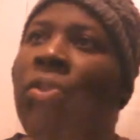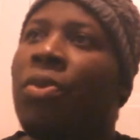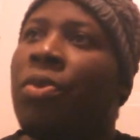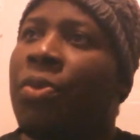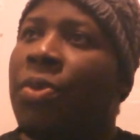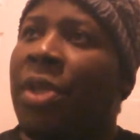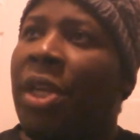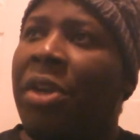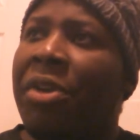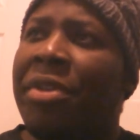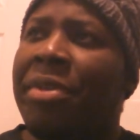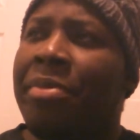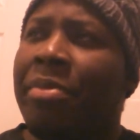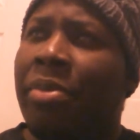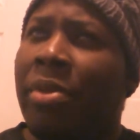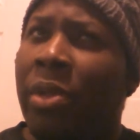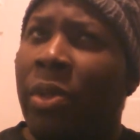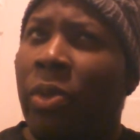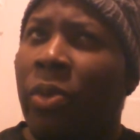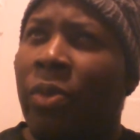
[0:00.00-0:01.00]
whose hair is
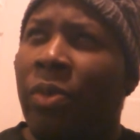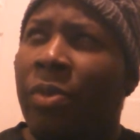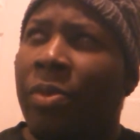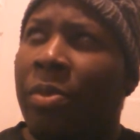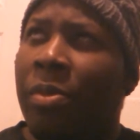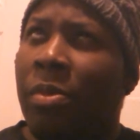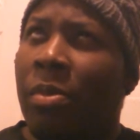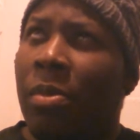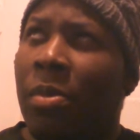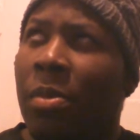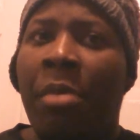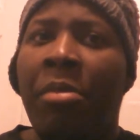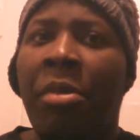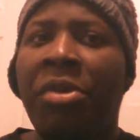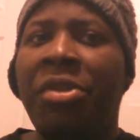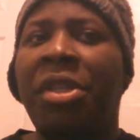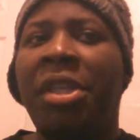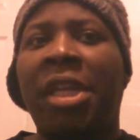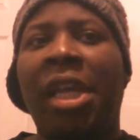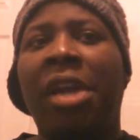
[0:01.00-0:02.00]
blue.
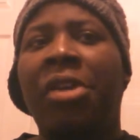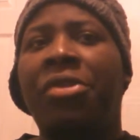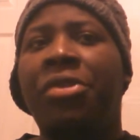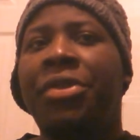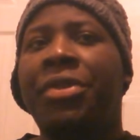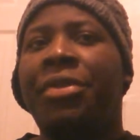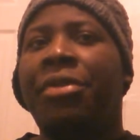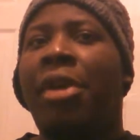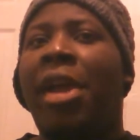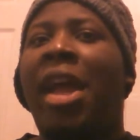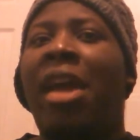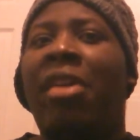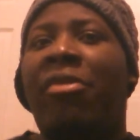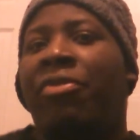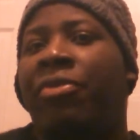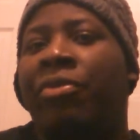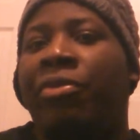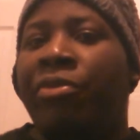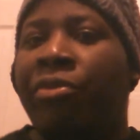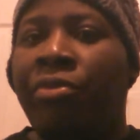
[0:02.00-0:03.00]
Most of the characters
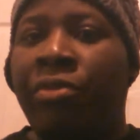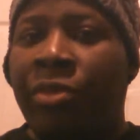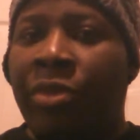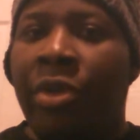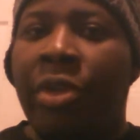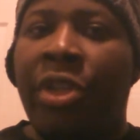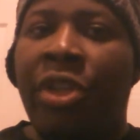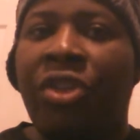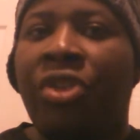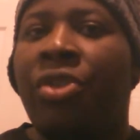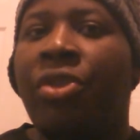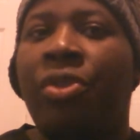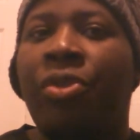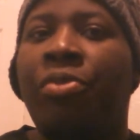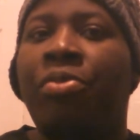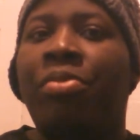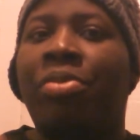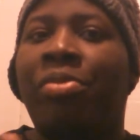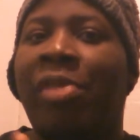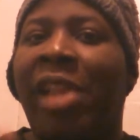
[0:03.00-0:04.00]
have traditional
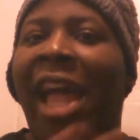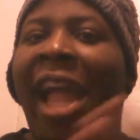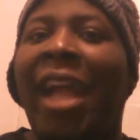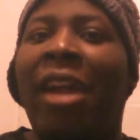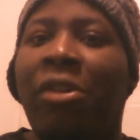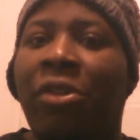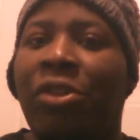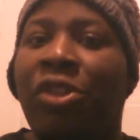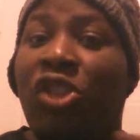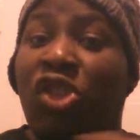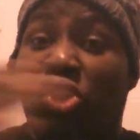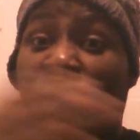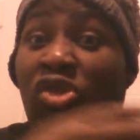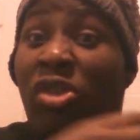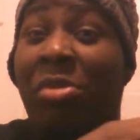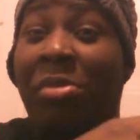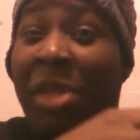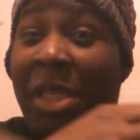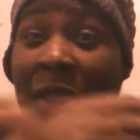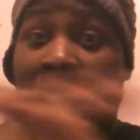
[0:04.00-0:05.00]
black or
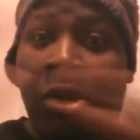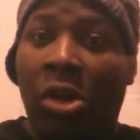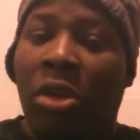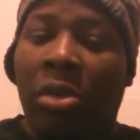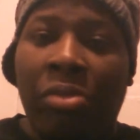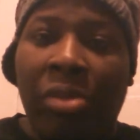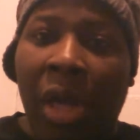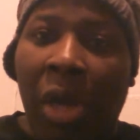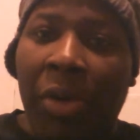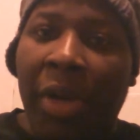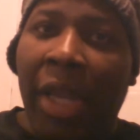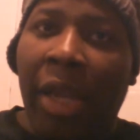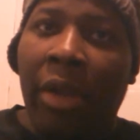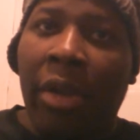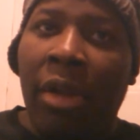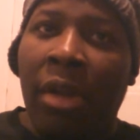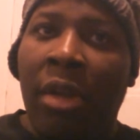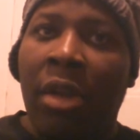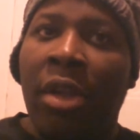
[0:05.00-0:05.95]
extremely dark brown hair.